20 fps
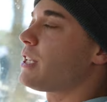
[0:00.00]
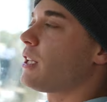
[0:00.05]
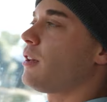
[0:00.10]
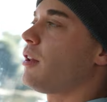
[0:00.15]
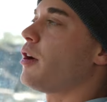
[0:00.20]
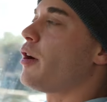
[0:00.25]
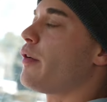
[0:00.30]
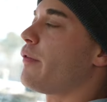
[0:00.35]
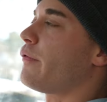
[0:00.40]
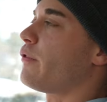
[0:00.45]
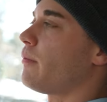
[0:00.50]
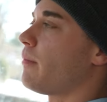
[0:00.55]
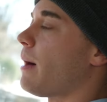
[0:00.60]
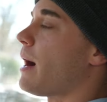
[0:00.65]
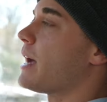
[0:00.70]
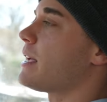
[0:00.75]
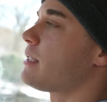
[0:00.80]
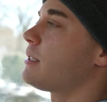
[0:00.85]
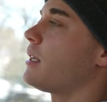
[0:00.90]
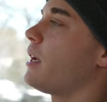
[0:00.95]
to learn for
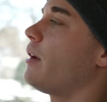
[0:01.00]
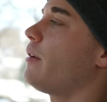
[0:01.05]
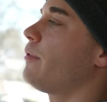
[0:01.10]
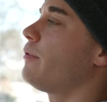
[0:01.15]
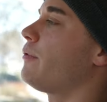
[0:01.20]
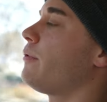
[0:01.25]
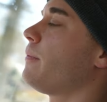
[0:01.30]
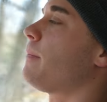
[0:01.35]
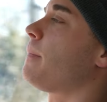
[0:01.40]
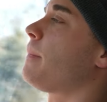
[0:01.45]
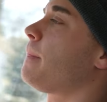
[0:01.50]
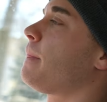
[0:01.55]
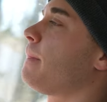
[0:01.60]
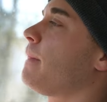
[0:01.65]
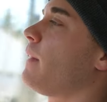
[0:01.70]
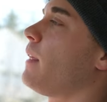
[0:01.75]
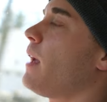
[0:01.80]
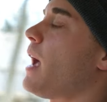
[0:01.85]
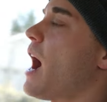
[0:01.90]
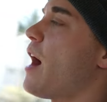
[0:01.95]
myself,
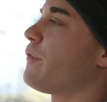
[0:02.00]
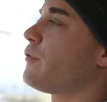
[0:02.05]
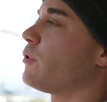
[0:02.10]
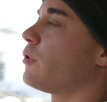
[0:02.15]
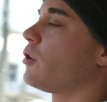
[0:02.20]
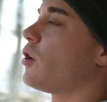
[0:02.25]
after